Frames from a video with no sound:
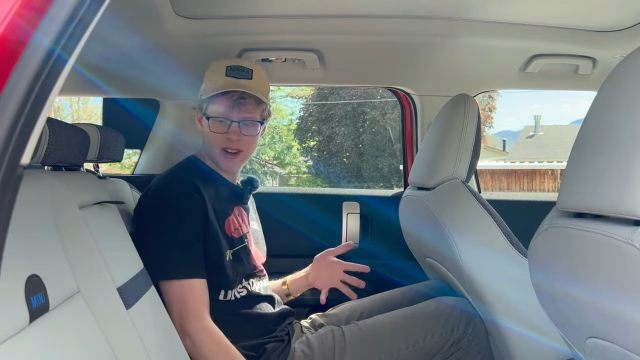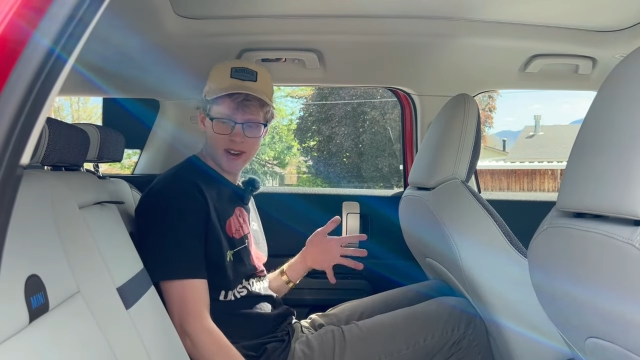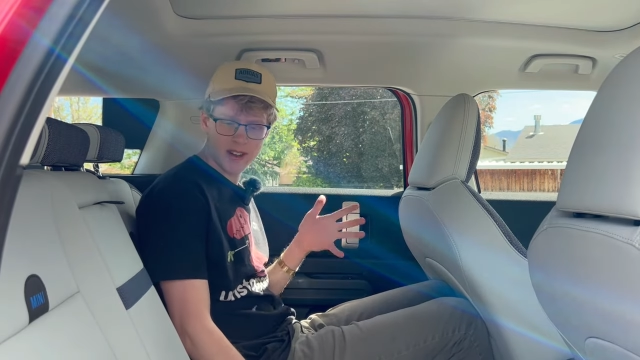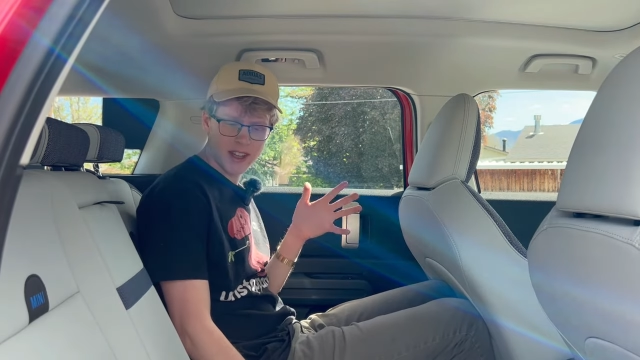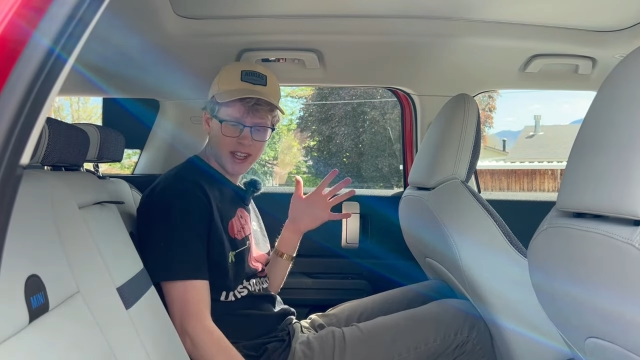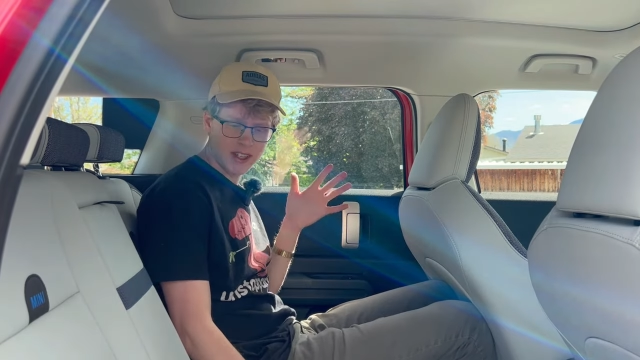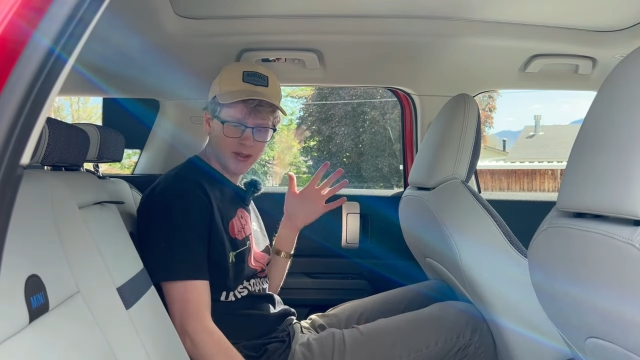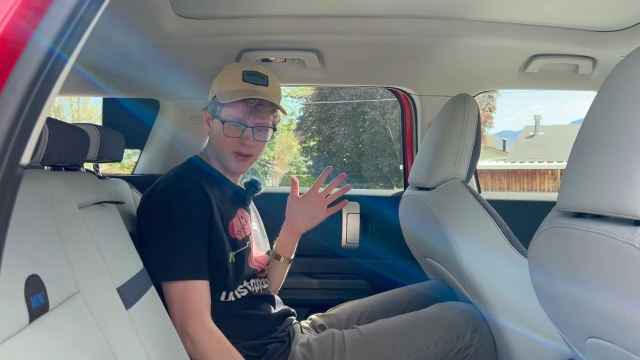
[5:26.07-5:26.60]
are
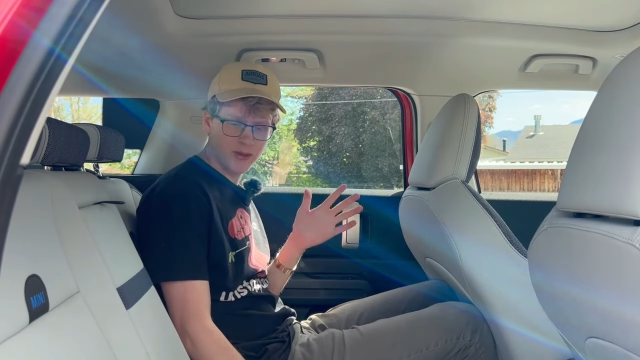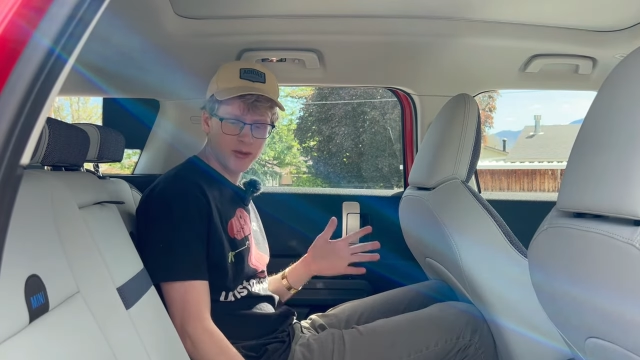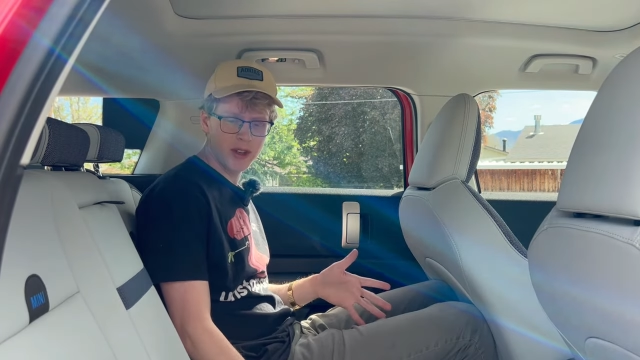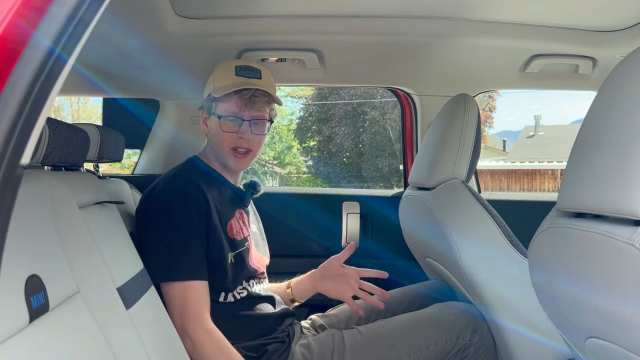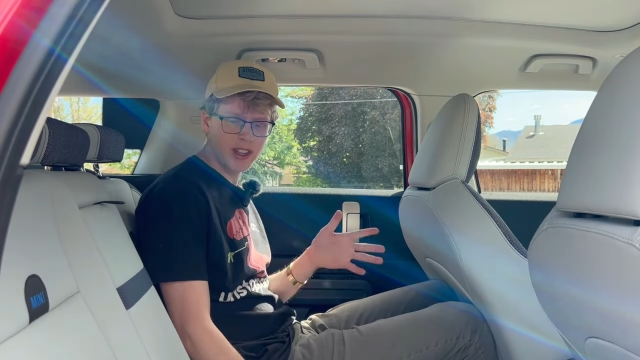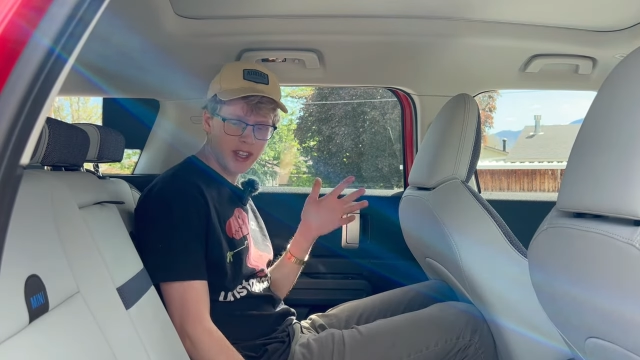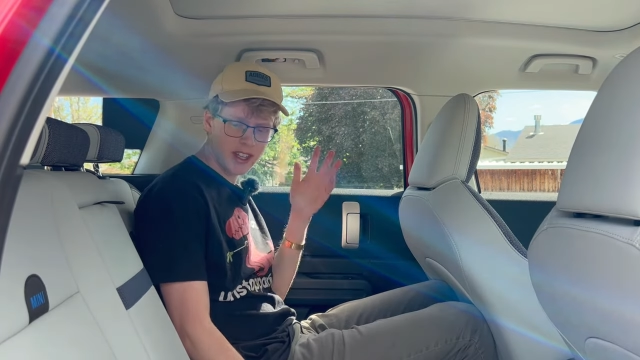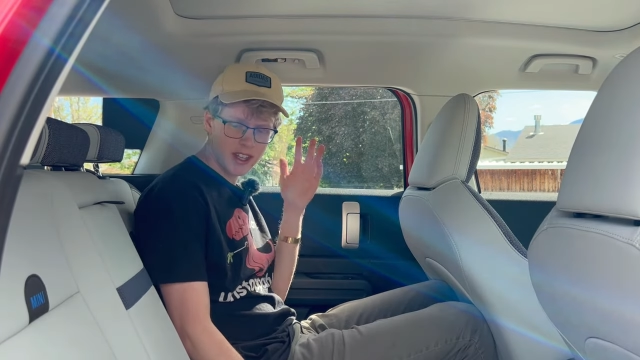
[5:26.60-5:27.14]
these
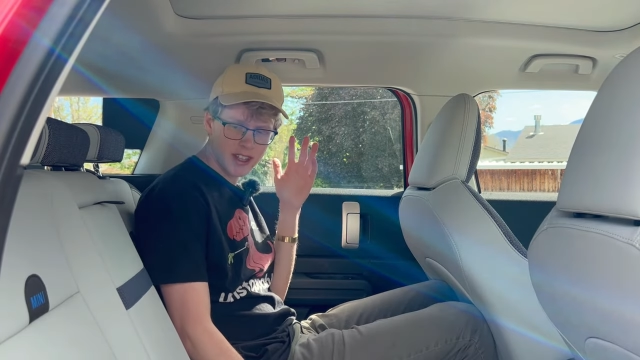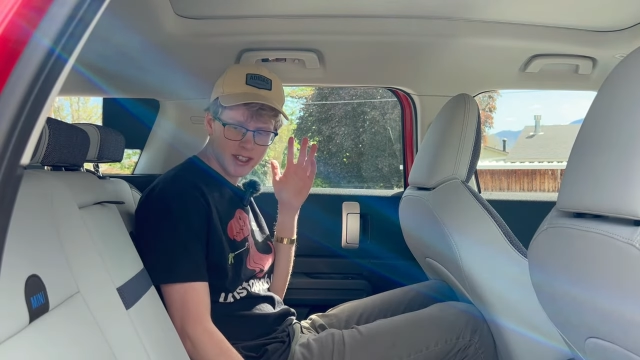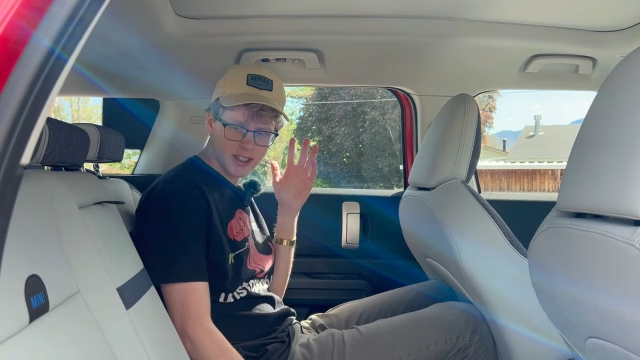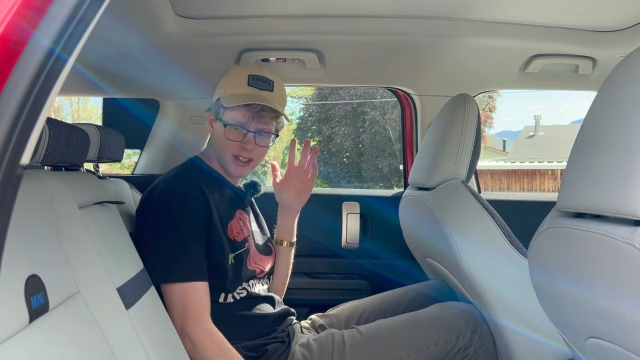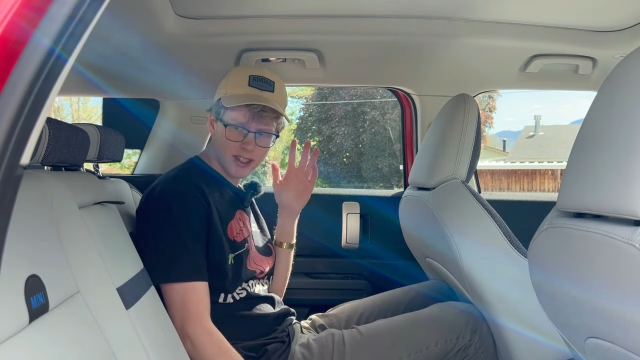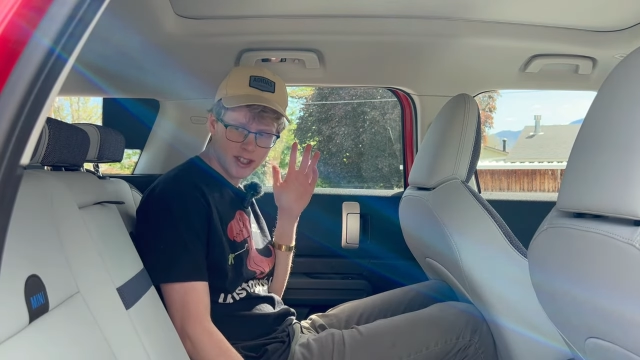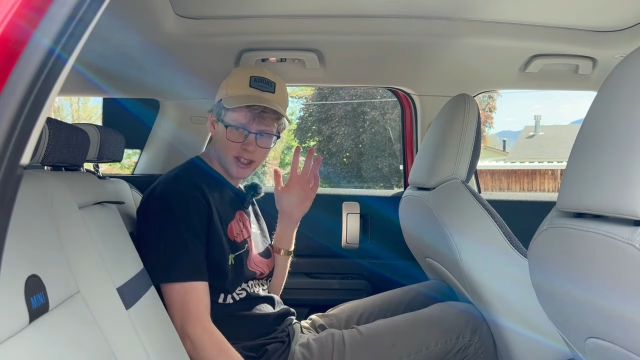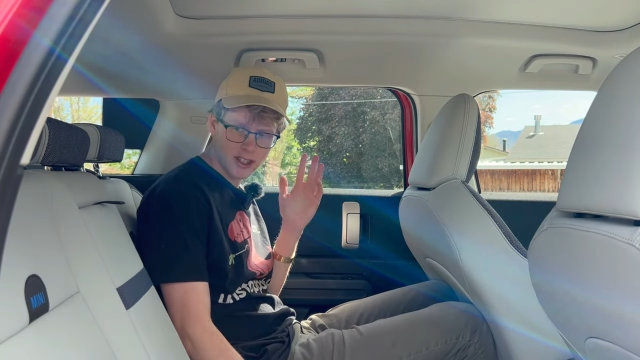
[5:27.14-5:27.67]
really
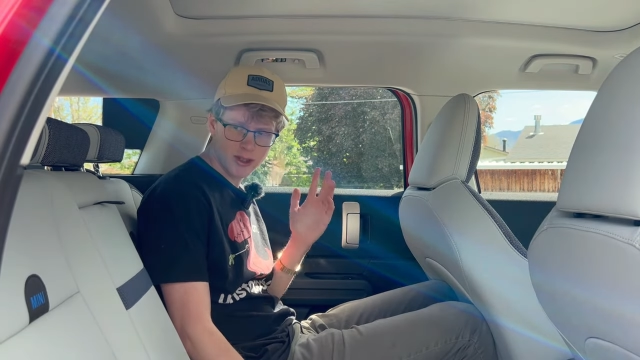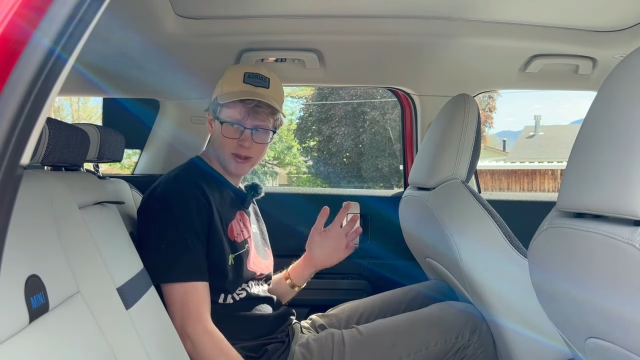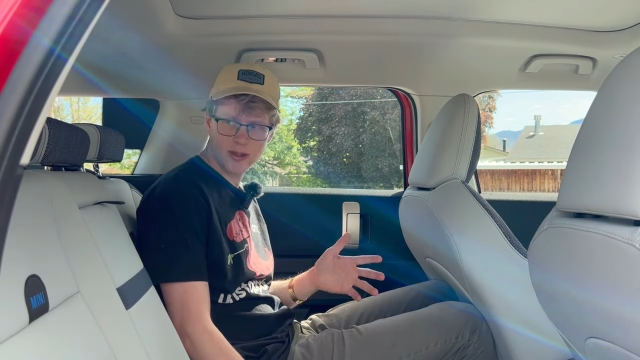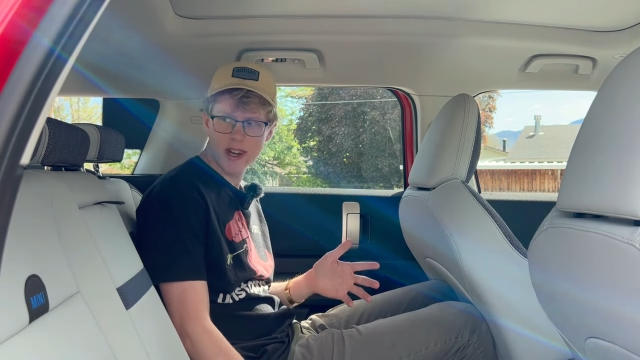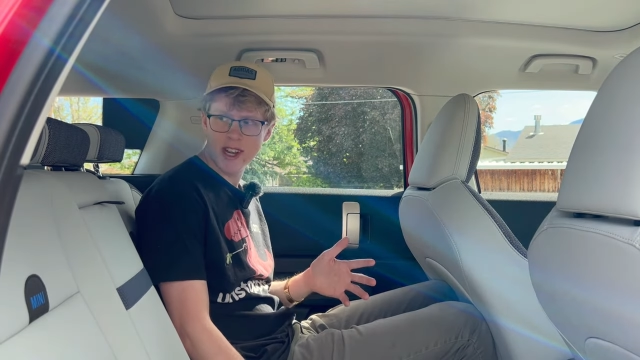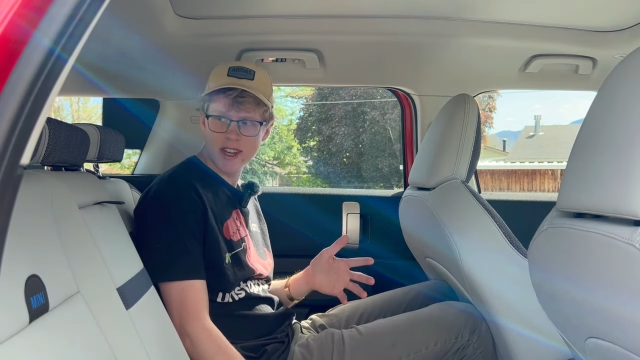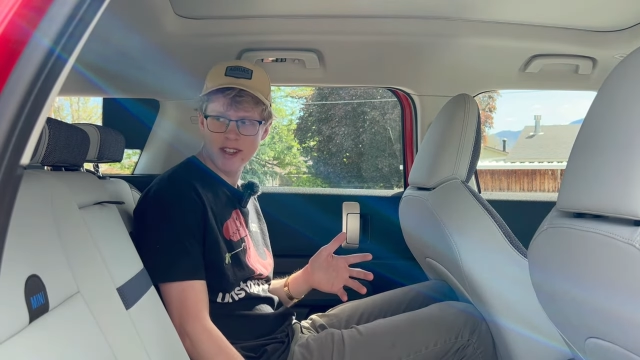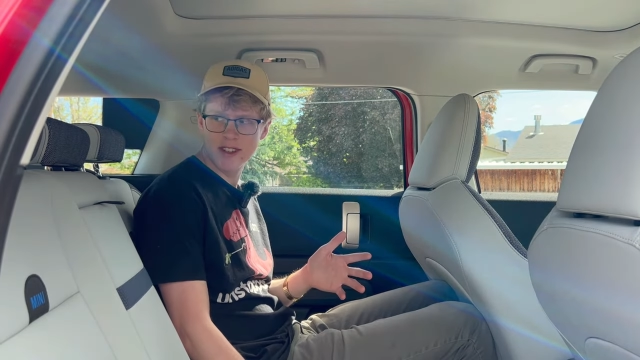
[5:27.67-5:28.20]

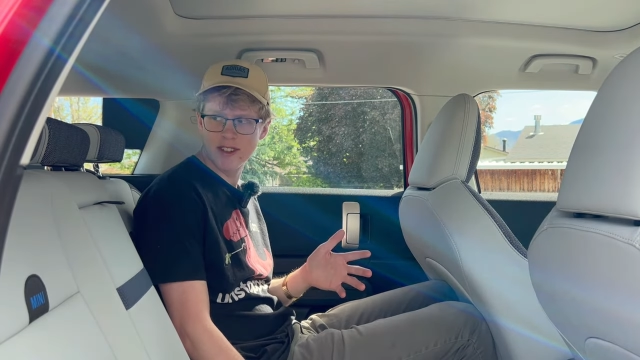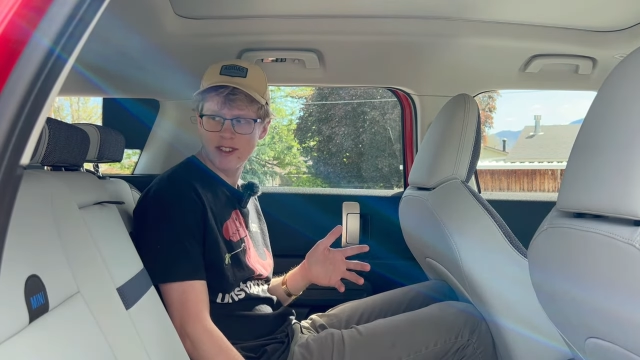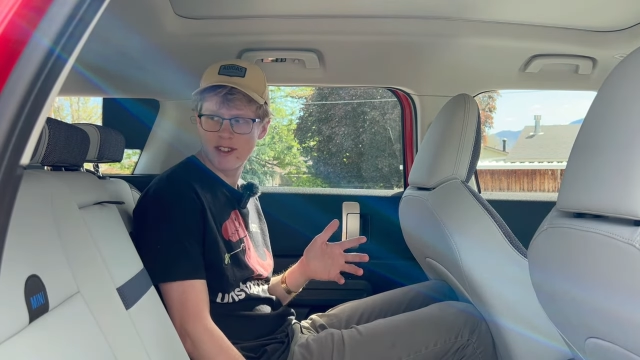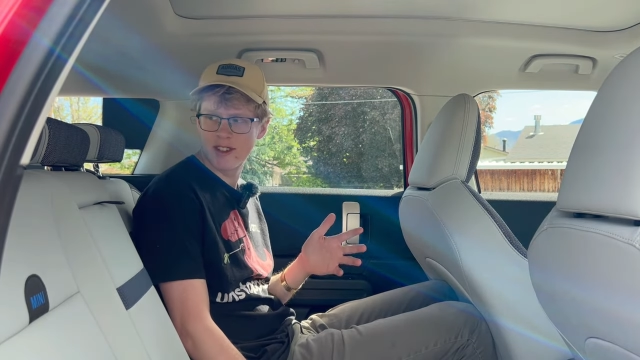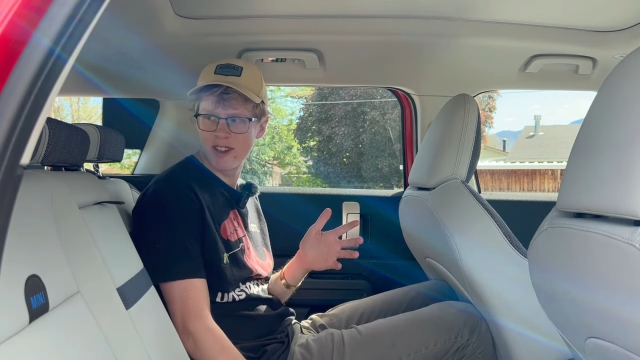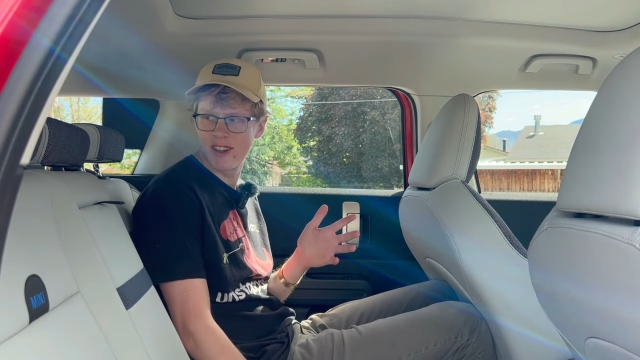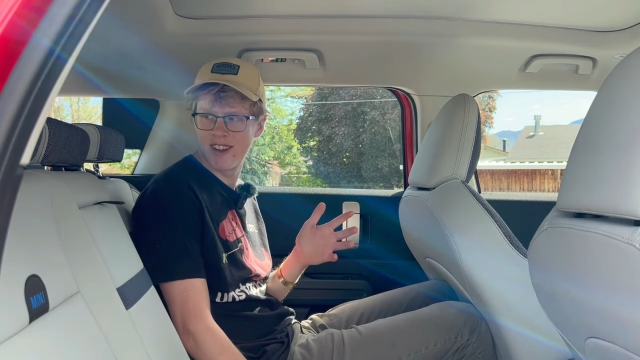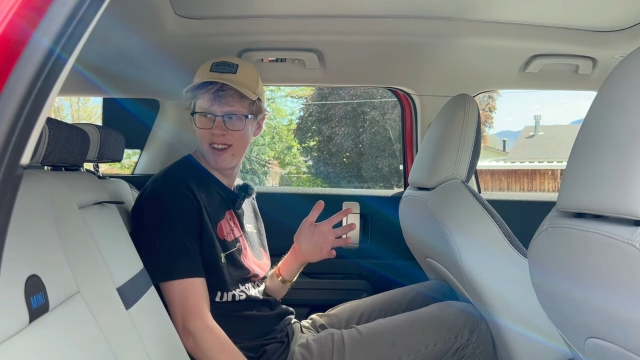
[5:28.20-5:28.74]
strange